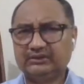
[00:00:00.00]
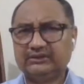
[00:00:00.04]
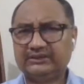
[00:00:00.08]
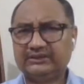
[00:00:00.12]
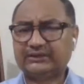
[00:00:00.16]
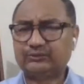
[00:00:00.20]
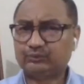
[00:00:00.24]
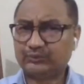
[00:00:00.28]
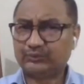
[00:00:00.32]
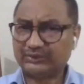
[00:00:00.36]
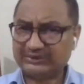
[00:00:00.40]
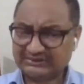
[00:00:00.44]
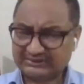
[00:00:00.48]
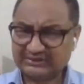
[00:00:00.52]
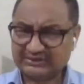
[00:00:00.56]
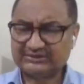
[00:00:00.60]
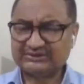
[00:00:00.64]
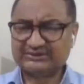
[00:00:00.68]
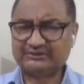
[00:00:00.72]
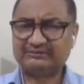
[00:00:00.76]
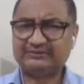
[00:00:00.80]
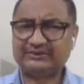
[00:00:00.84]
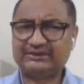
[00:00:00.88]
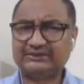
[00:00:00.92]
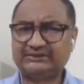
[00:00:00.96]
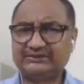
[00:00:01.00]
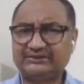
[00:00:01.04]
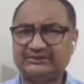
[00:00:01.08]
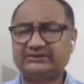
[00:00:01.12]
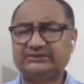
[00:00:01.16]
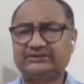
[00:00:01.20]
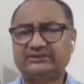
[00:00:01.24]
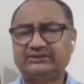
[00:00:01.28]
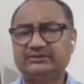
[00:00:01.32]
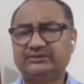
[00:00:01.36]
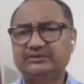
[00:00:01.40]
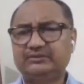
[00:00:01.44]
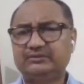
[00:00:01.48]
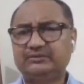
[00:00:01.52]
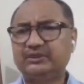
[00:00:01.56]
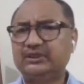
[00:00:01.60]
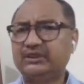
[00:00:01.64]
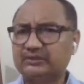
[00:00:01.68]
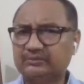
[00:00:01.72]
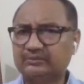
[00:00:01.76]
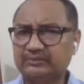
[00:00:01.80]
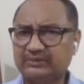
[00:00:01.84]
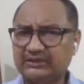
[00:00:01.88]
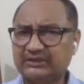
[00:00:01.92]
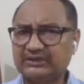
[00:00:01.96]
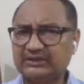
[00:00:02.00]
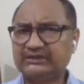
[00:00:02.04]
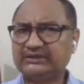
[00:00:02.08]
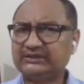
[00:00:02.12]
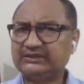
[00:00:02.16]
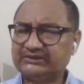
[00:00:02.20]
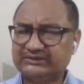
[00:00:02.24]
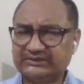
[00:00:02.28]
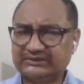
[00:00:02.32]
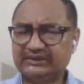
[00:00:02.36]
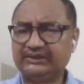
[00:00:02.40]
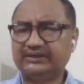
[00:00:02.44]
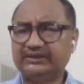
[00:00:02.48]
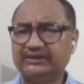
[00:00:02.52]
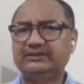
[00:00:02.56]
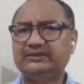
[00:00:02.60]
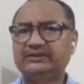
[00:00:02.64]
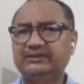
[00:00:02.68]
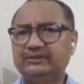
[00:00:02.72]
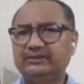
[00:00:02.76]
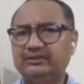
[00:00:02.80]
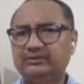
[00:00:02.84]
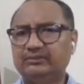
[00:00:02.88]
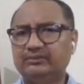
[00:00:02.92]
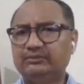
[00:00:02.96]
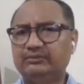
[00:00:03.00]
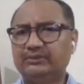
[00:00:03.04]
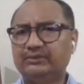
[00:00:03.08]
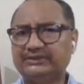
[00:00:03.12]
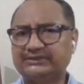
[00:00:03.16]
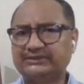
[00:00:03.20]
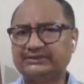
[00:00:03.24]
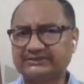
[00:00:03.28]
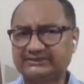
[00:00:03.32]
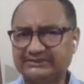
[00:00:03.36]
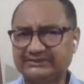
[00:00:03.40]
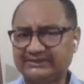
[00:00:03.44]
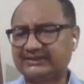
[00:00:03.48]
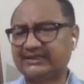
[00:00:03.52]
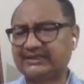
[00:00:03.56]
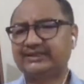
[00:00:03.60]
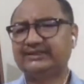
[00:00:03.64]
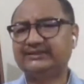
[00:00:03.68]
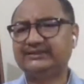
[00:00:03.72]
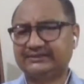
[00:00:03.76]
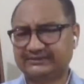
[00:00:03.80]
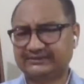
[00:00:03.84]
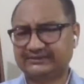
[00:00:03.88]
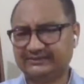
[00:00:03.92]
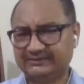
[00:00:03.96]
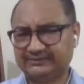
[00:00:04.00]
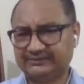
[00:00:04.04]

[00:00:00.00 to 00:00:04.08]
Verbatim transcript: that Western civilization, Mahatma Gandhi said, was satanic.